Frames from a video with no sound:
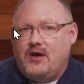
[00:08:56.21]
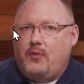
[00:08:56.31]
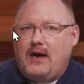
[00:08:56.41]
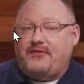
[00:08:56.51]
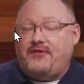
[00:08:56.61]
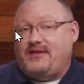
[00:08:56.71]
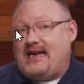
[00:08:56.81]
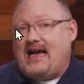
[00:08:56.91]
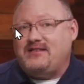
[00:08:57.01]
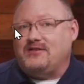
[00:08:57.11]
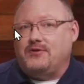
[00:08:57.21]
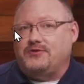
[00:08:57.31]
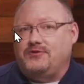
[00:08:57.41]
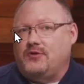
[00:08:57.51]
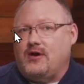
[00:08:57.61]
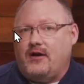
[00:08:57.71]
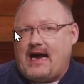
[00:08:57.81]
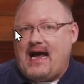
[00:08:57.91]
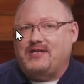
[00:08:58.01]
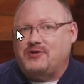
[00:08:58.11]
We have a fantastic little tool called
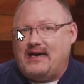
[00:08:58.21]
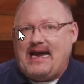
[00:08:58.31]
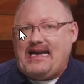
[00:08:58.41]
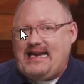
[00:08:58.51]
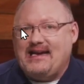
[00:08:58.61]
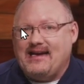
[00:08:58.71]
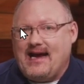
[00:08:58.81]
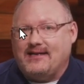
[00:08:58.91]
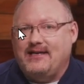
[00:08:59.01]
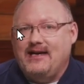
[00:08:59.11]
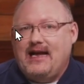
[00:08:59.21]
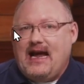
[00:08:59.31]
Azure AD Connect,